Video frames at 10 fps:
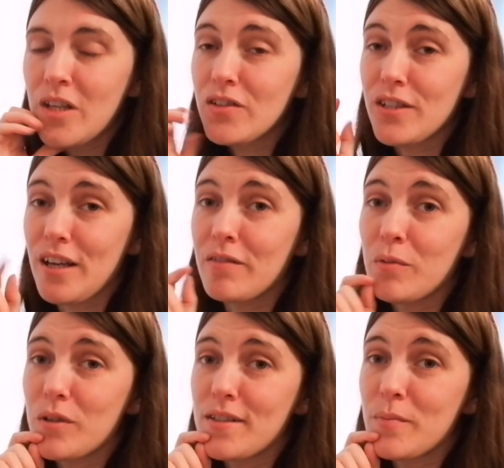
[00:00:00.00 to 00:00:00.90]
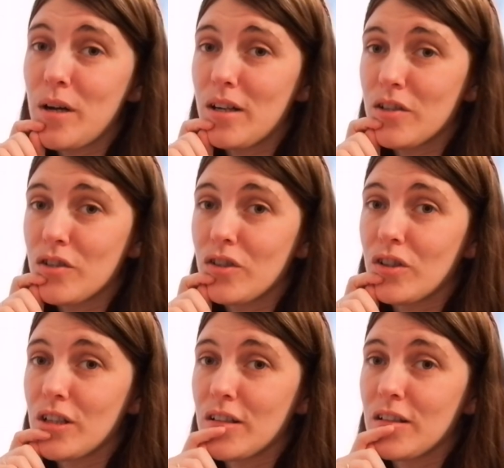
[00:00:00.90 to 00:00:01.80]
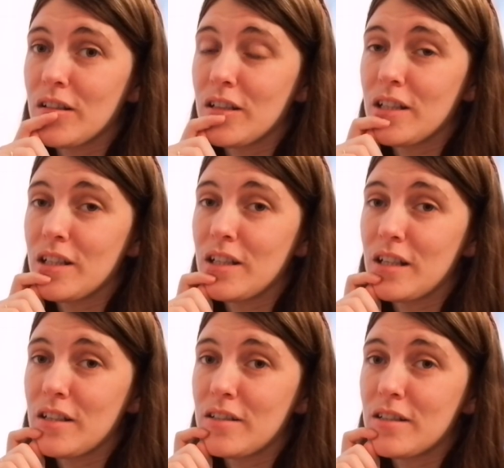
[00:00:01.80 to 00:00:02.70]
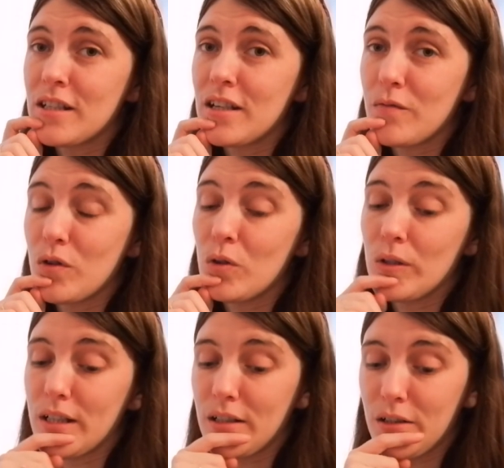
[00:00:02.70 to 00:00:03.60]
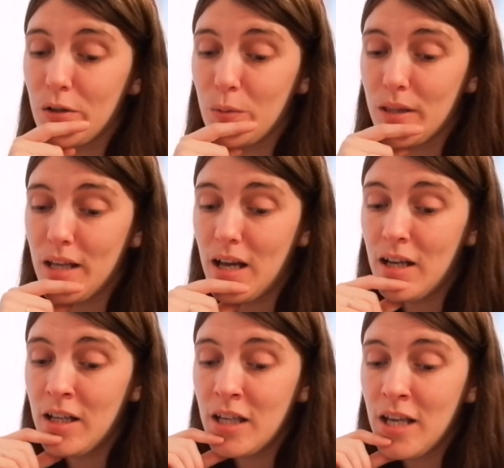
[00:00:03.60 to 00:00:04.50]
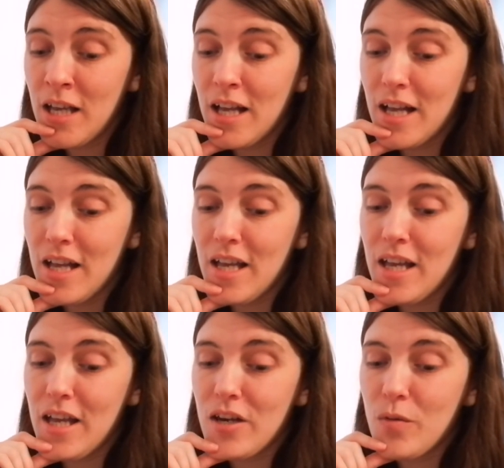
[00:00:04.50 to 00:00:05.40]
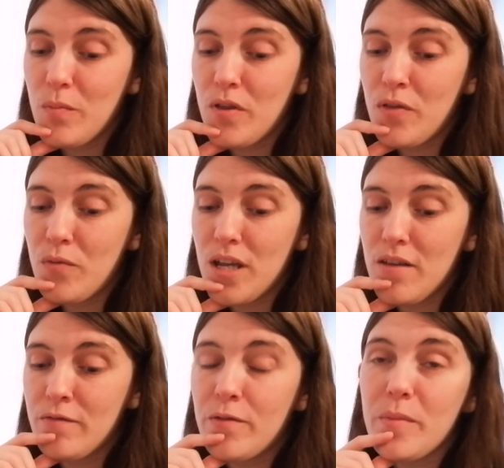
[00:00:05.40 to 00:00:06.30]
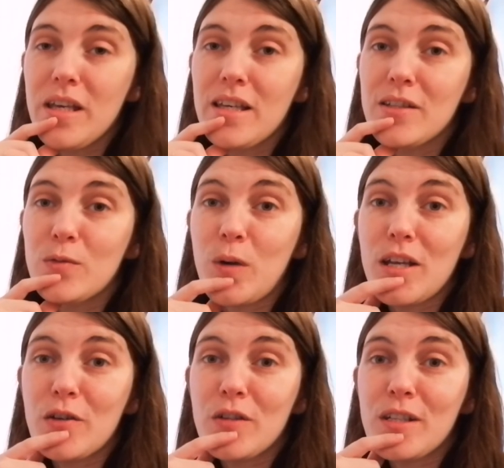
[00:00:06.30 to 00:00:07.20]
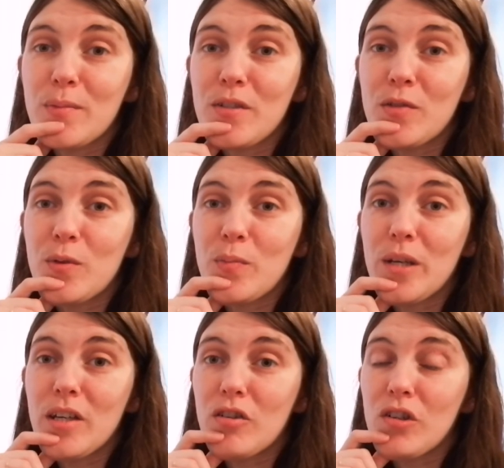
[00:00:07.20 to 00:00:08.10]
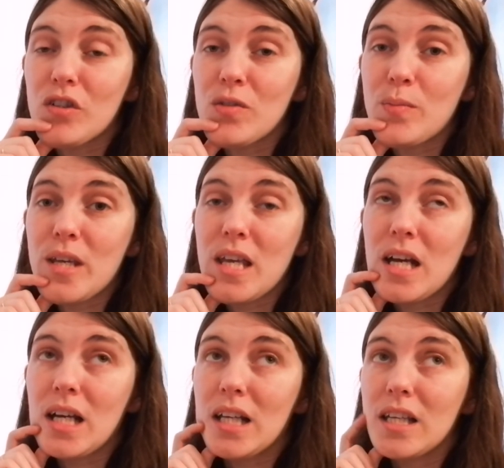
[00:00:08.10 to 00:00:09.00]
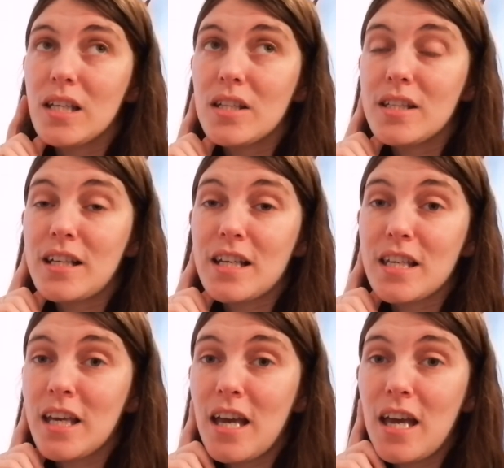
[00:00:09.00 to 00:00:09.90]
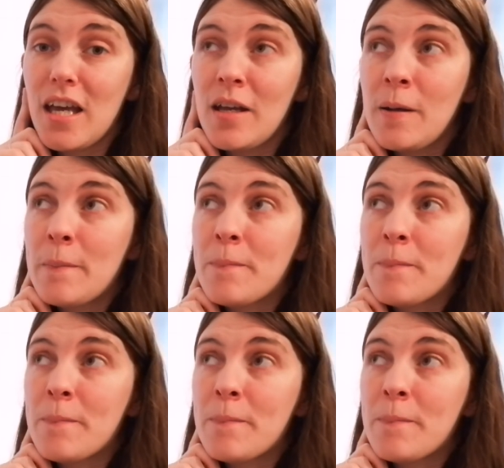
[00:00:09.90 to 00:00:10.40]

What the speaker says: so yeah, if you want to see Martin Short in an entertaining role, then go with that. Number 3 for me is White Christmas with Bing Crosby and Danny Kaye.